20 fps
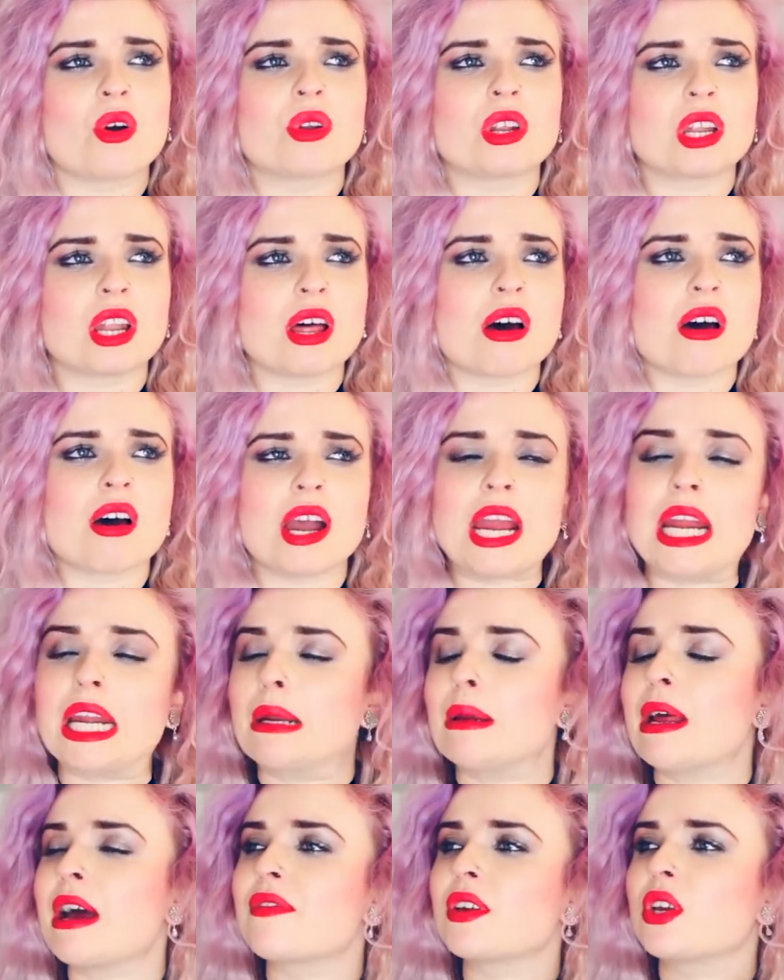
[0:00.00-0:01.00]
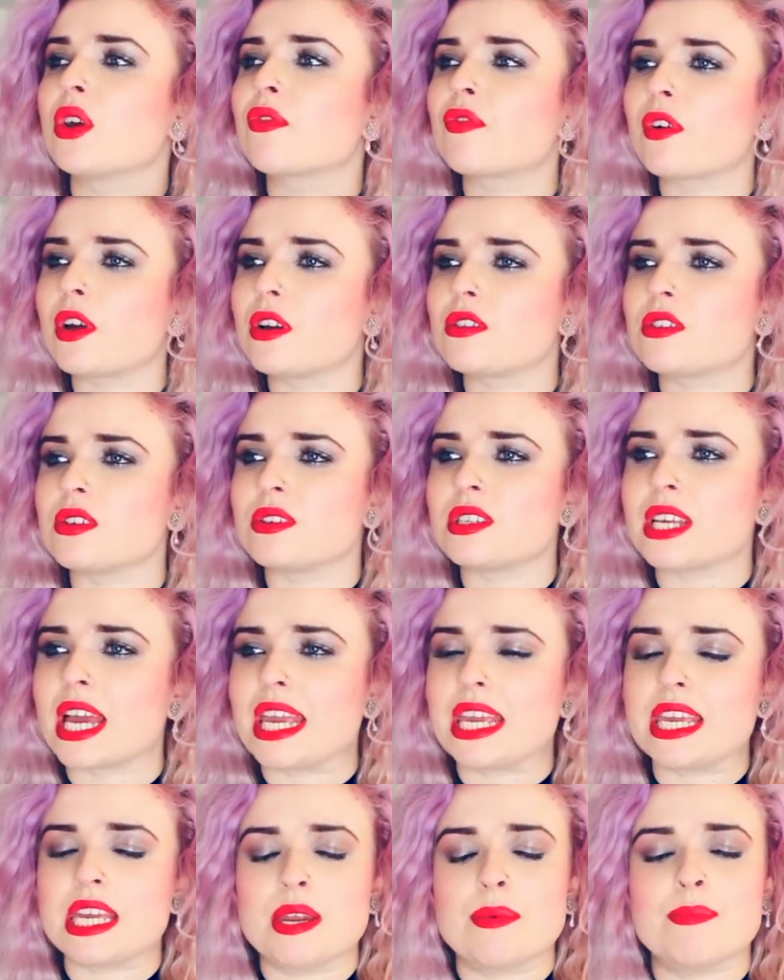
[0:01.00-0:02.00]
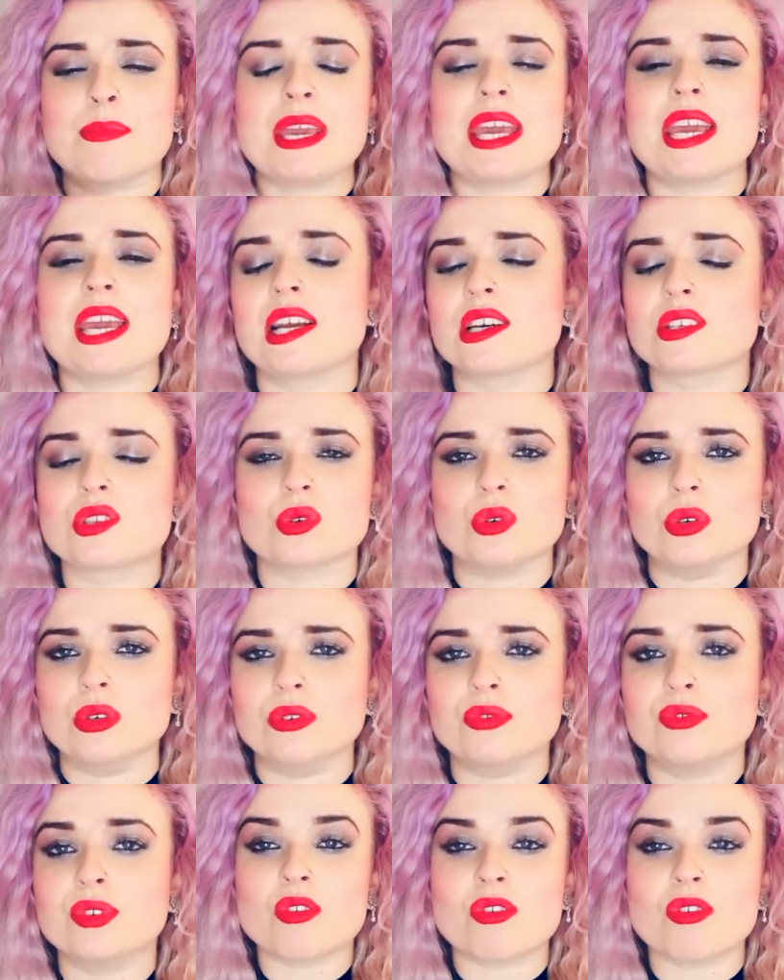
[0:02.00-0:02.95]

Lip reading: online and having your photo taken and being sort of